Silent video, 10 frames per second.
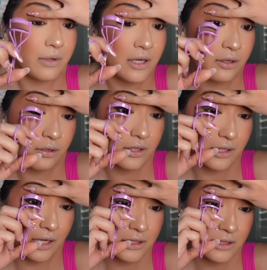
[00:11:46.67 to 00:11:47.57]
gonna curl the
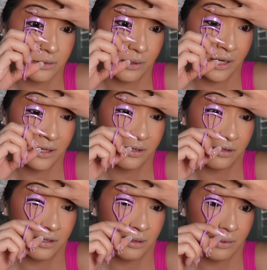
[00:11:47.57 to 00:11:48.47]
lashes. When I
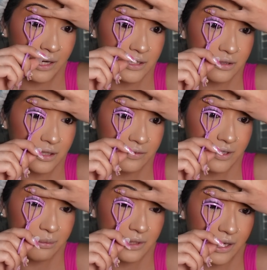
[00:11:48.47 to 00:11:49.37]
curl them, I do lift
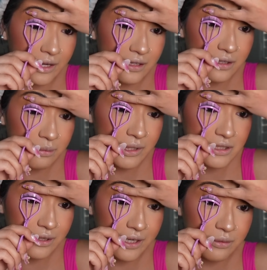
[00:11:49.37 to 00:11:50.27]
up the eye a little bit
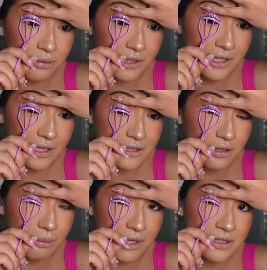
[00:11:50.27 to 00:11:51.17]
so I can really get to
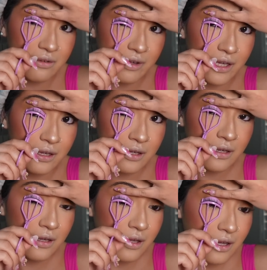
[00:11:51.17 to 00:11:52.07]
the base of it.
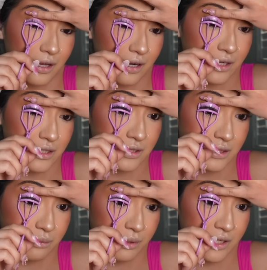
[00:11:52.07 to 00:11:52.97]
I
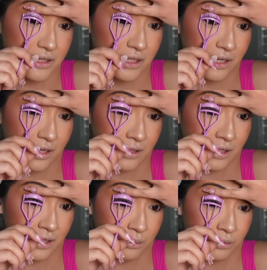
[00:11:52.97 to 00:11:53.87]
just pinch it and
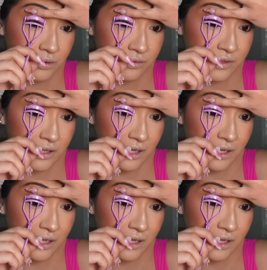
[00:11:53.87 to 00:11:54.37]
then move it